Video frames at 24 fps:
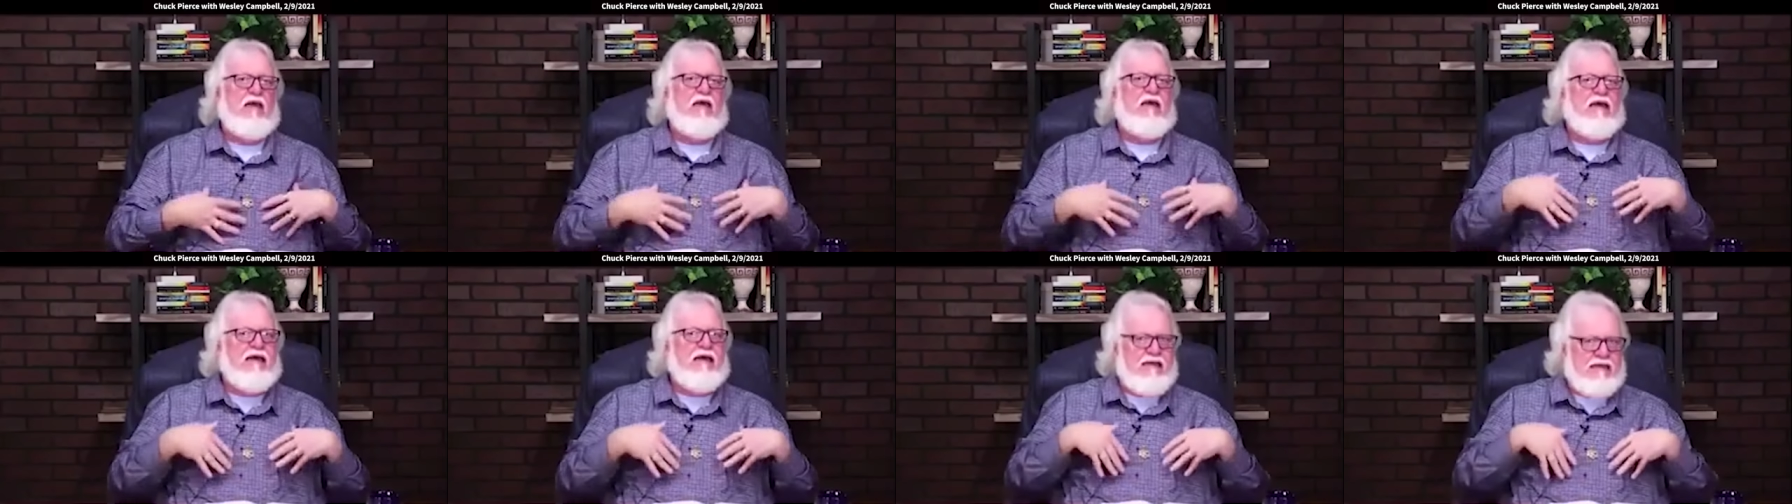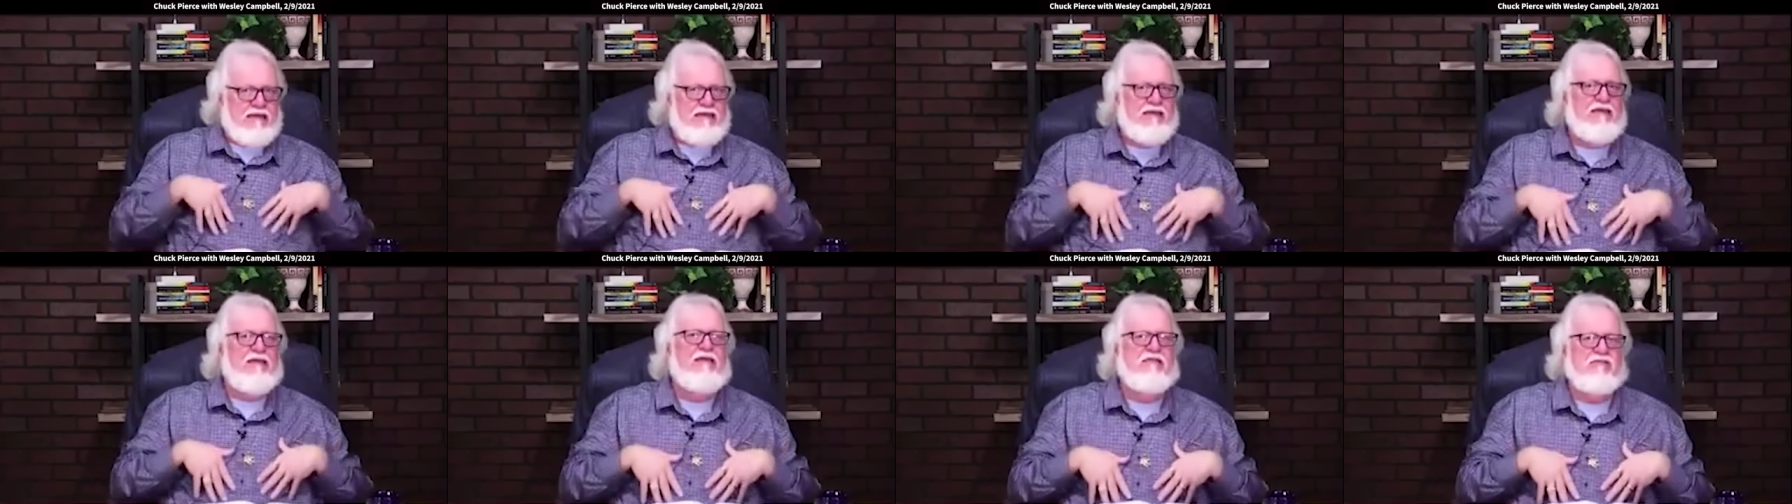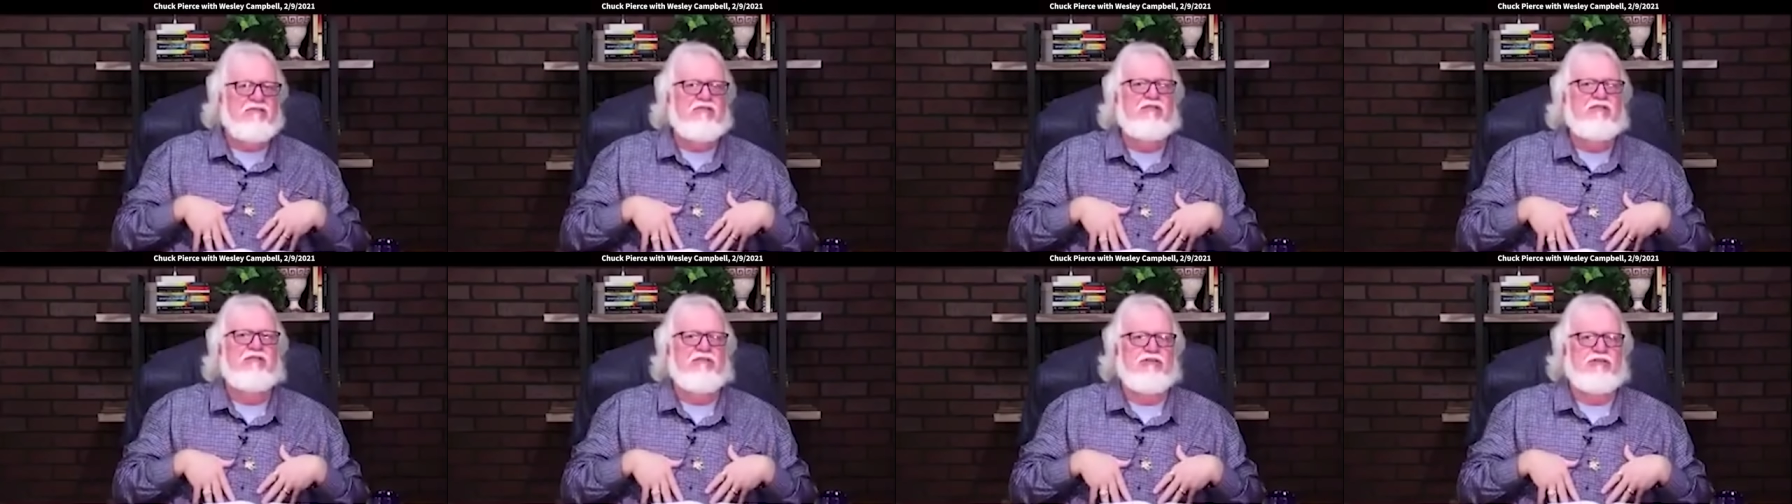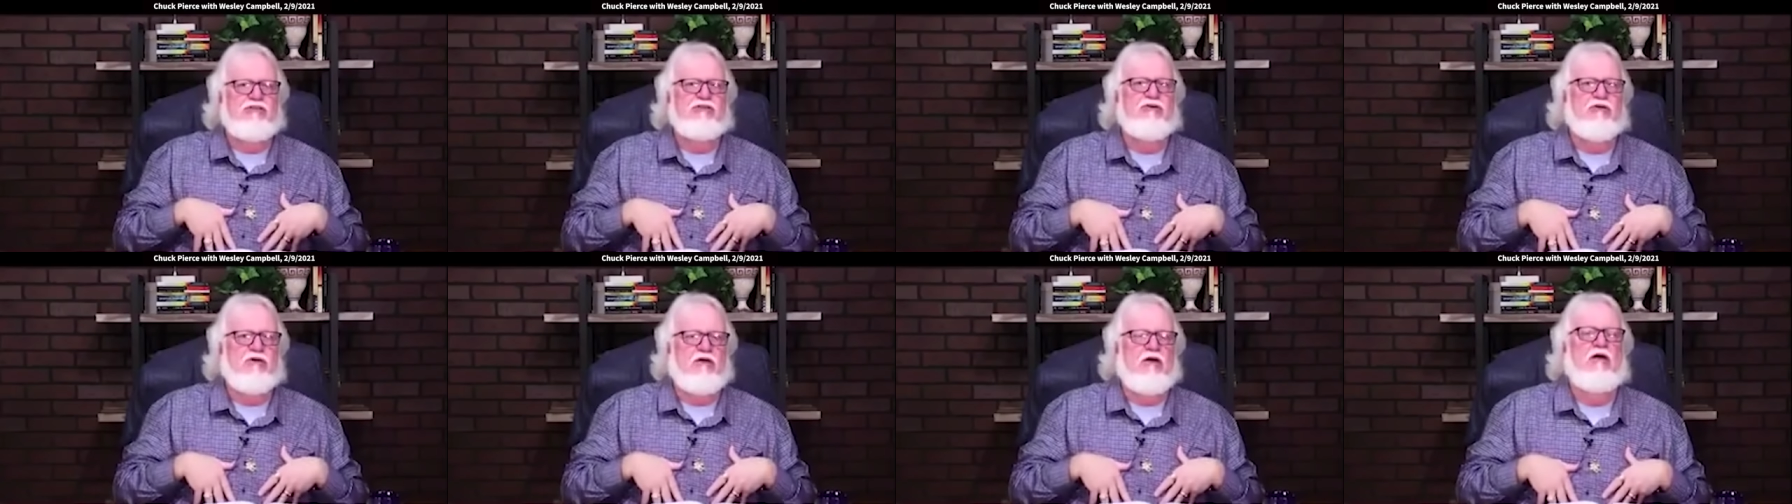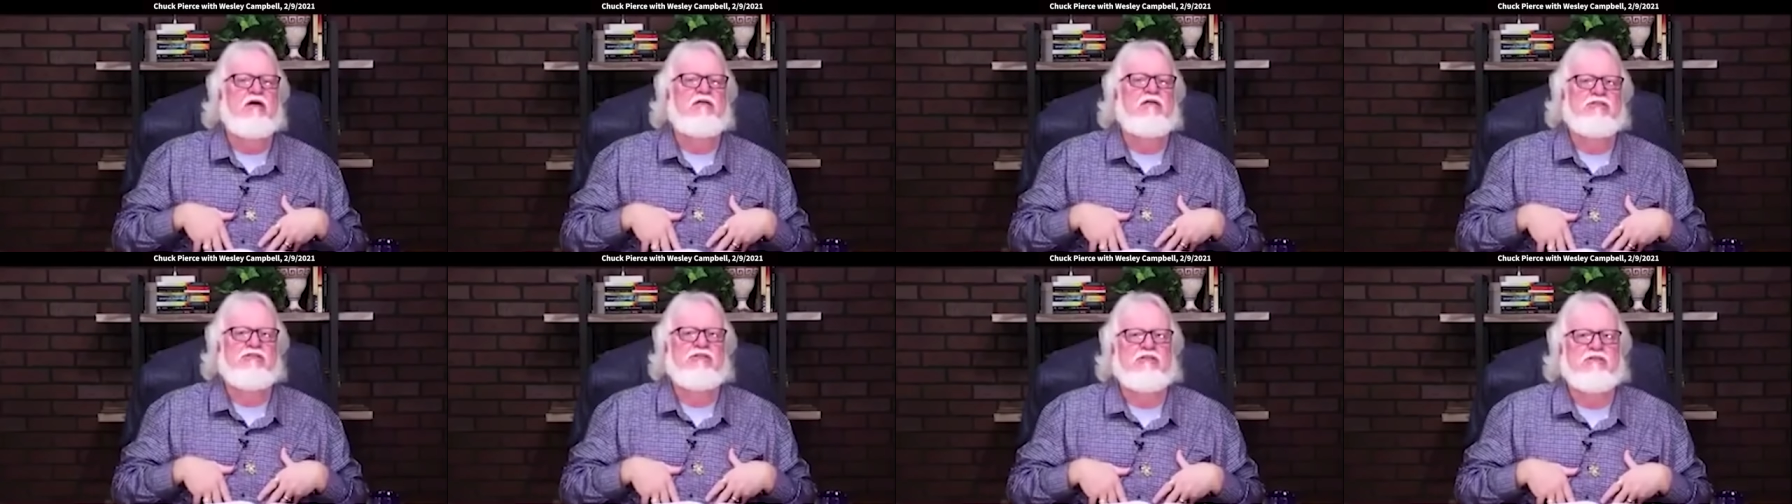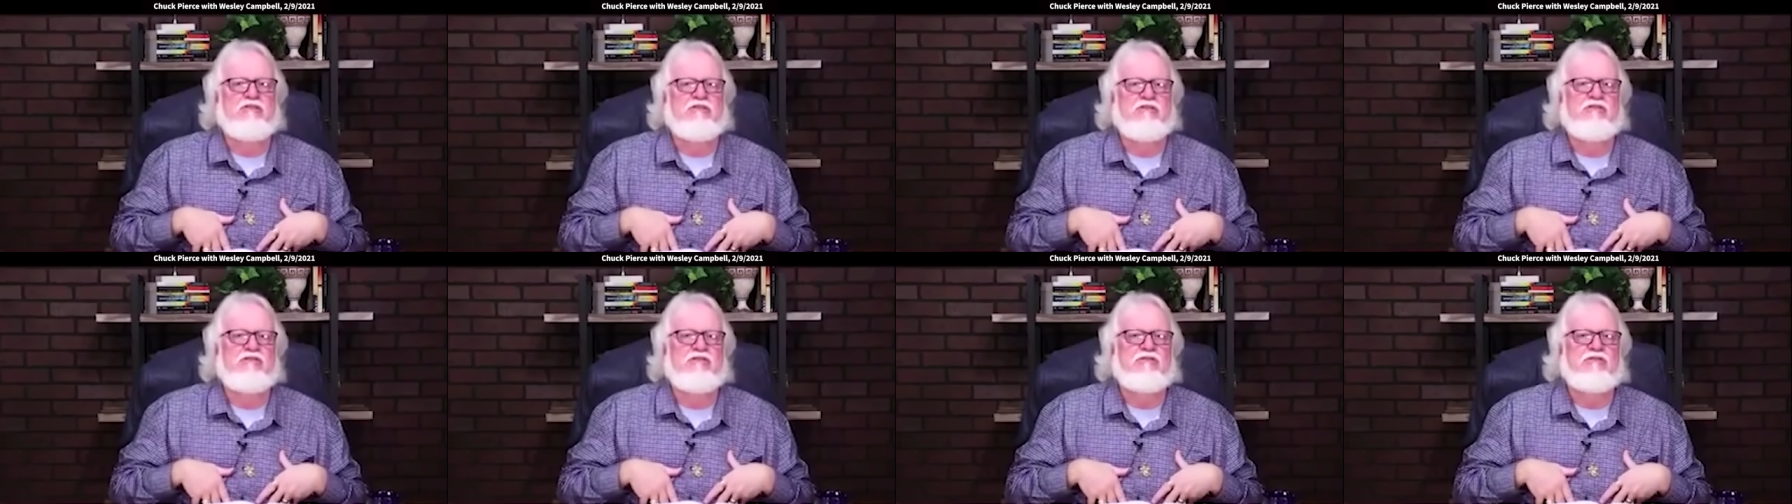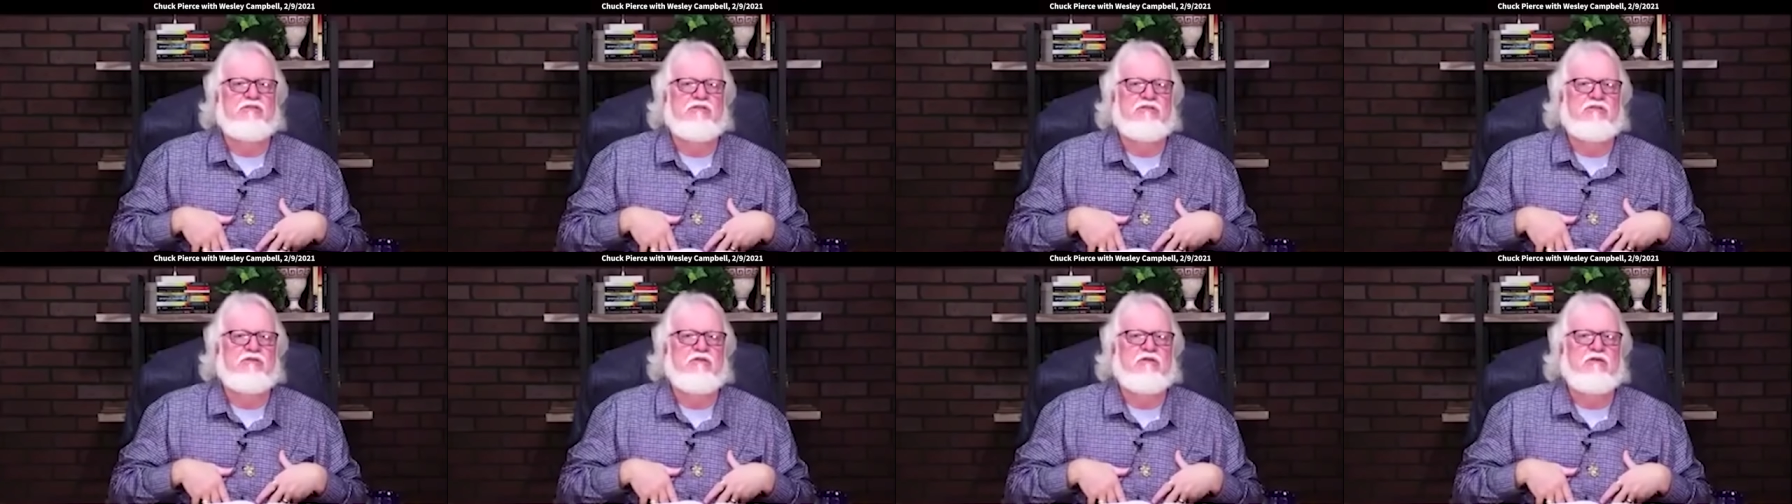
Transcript: He cleanses your conscience.